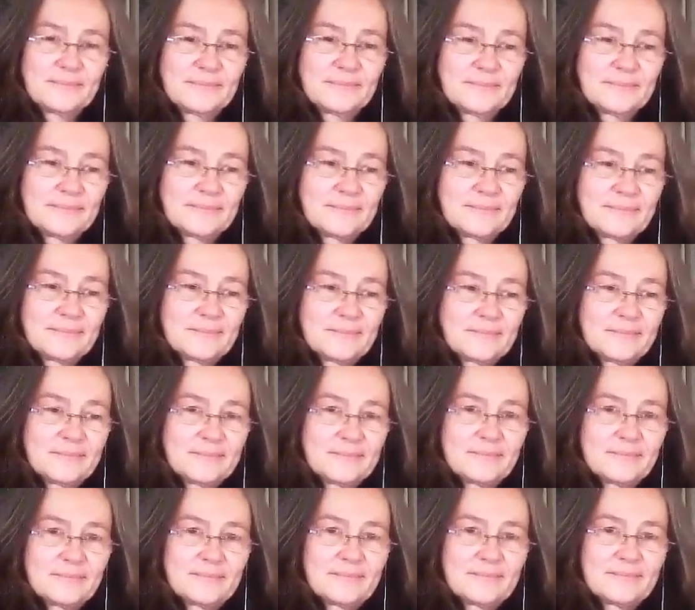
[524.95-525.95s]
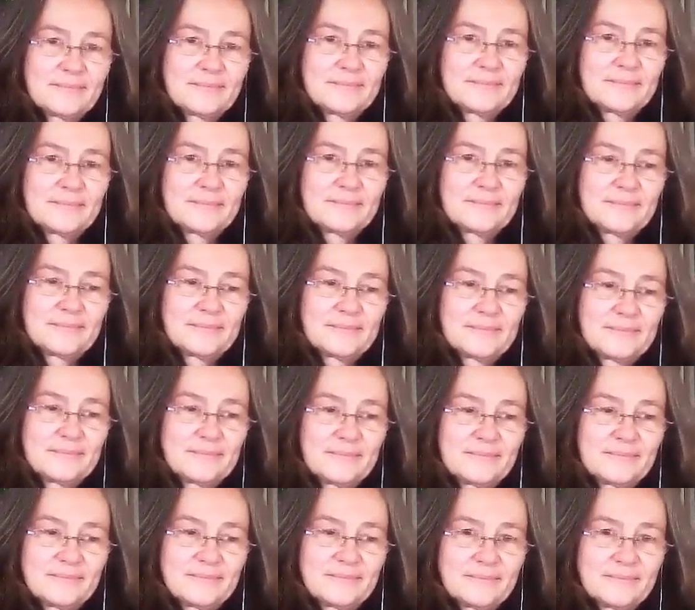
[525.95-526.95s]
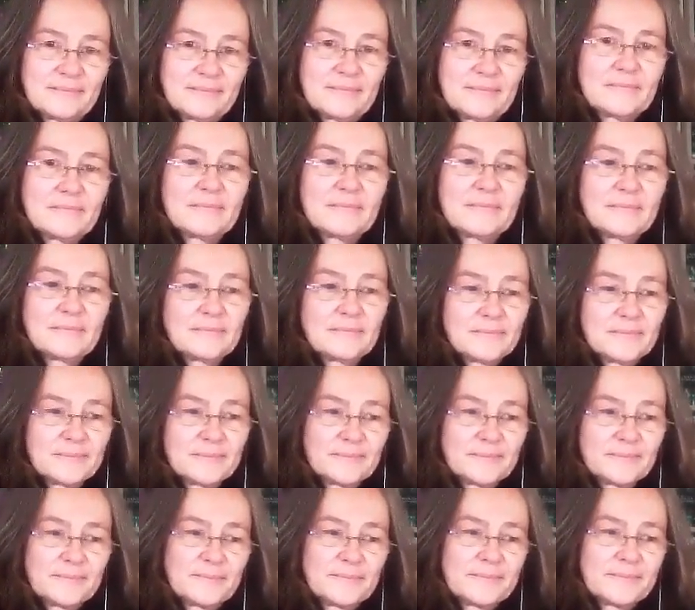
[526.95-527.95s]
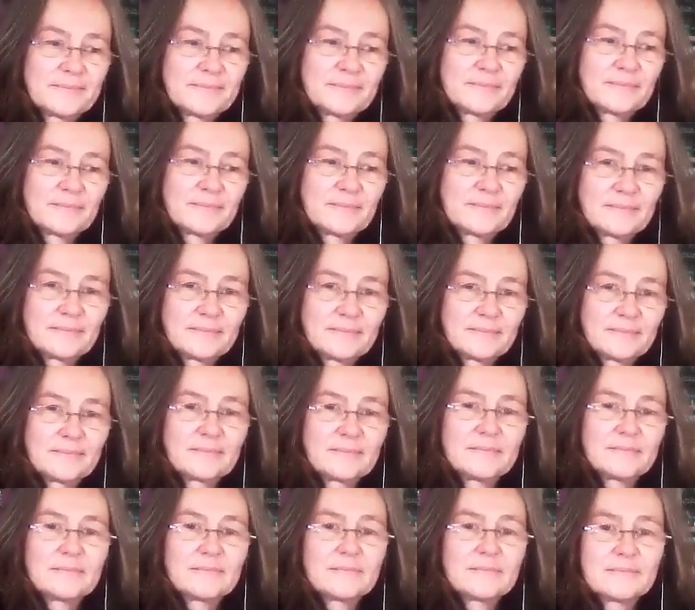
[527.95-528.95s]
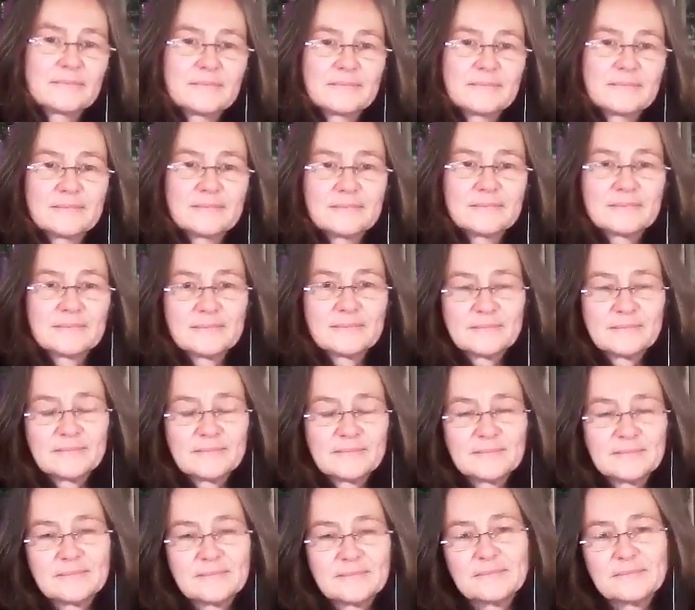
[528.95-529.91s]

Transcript: (silent)